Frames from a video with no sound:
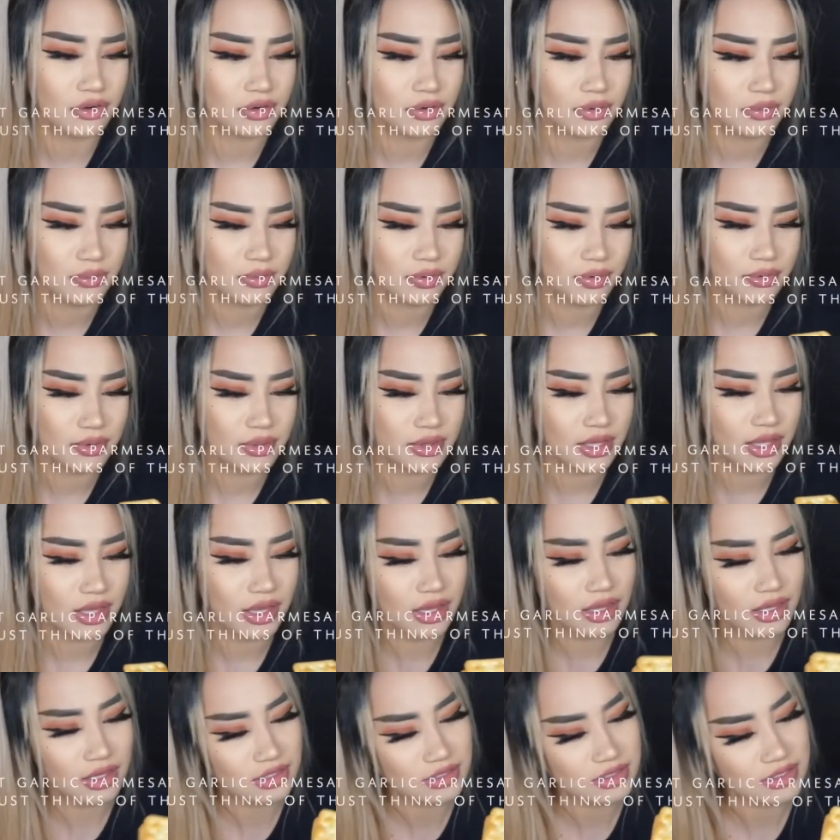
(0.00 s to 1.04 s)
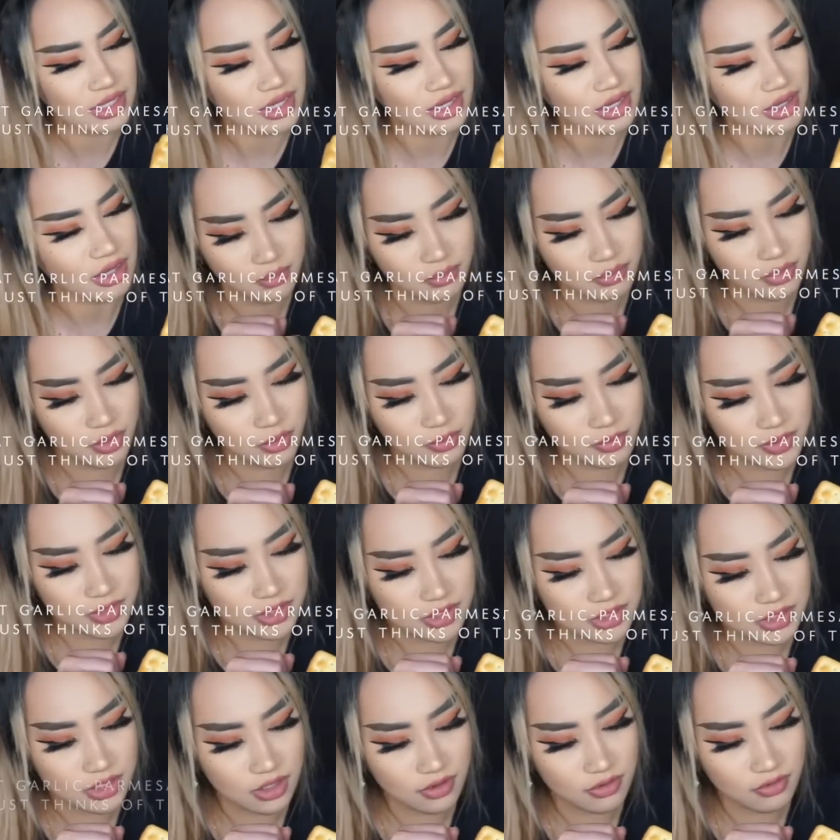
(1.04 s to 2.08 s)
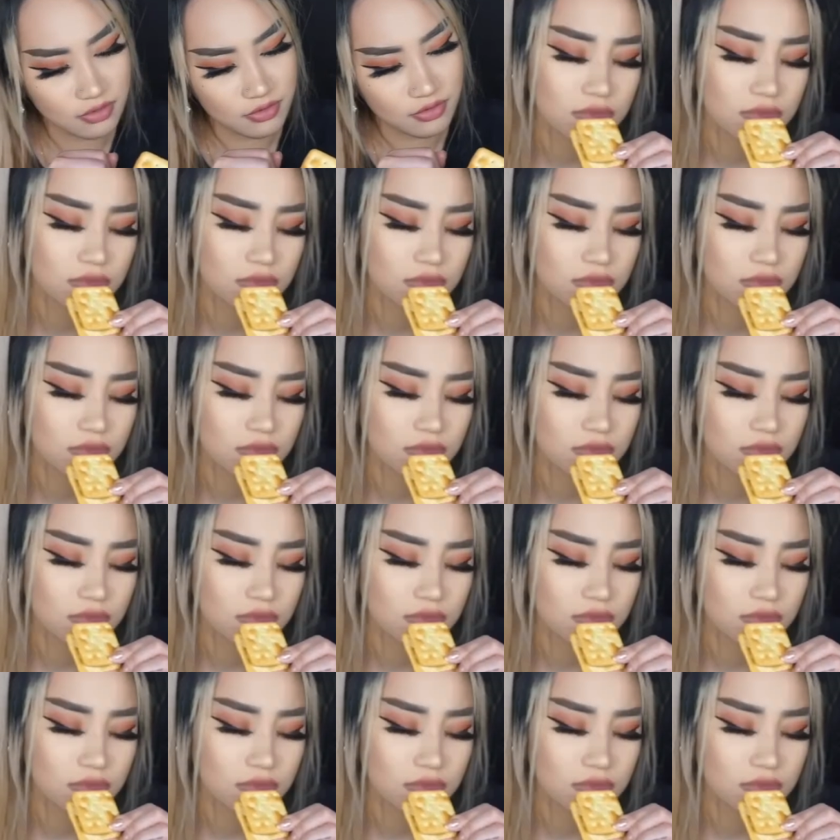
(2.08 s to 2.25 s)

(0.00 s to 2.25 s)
But what the heck is that? Boba stuff.